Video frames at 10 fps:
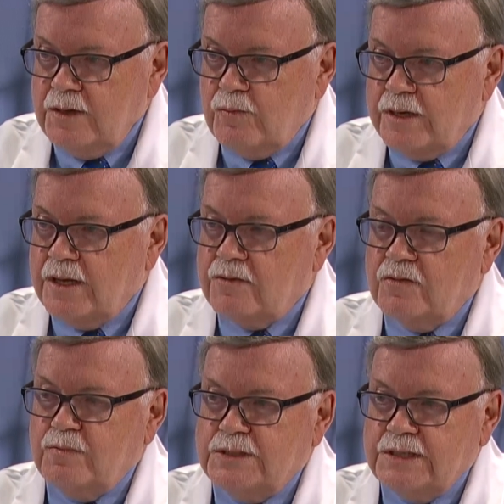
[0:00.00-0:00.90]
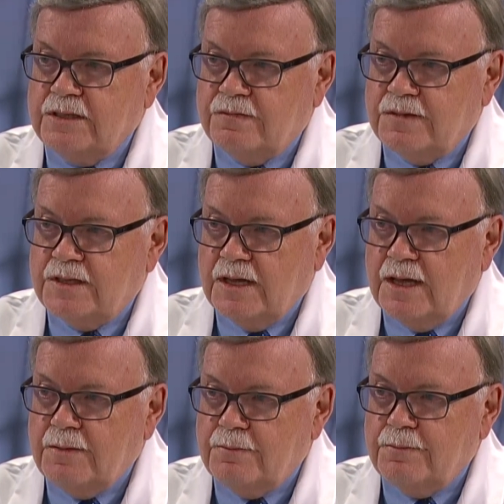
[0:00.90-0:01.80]
100% of the
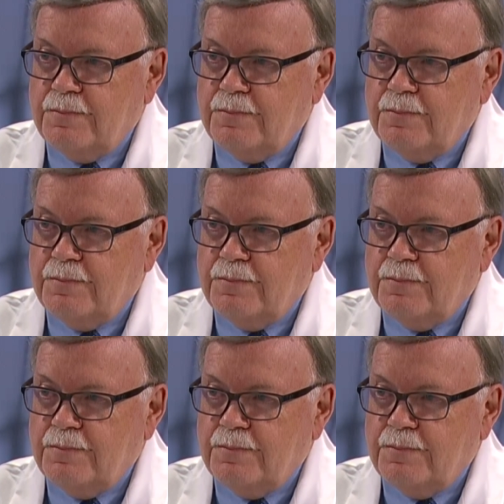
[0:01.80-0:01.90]
time,